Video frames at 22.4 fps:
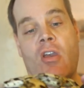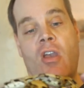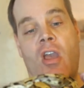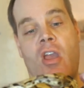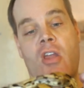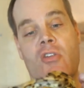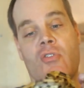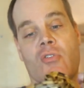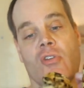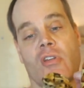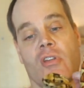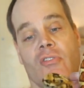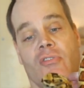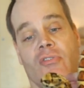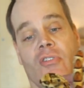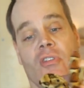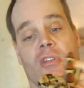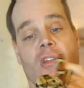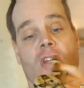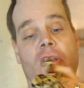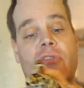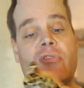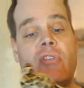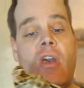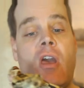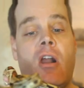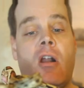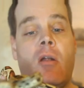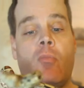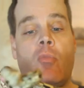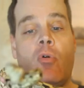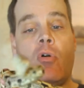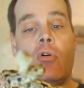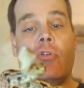And you can see this
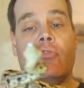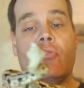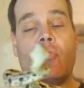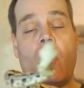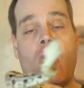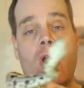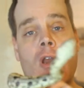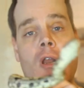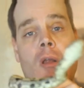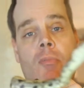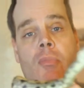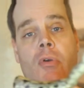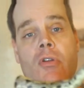animal is quite a